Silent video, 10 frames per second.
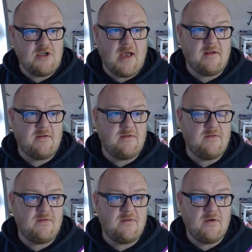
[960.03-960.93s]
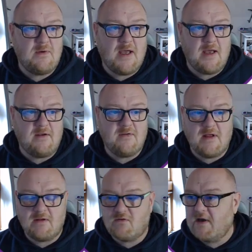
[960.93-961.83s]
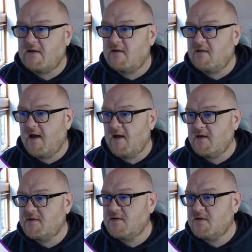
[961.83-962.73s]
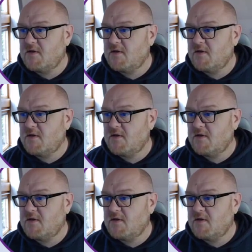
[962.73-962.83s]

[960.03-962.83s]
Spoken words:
Yes. Okay, so that's created that.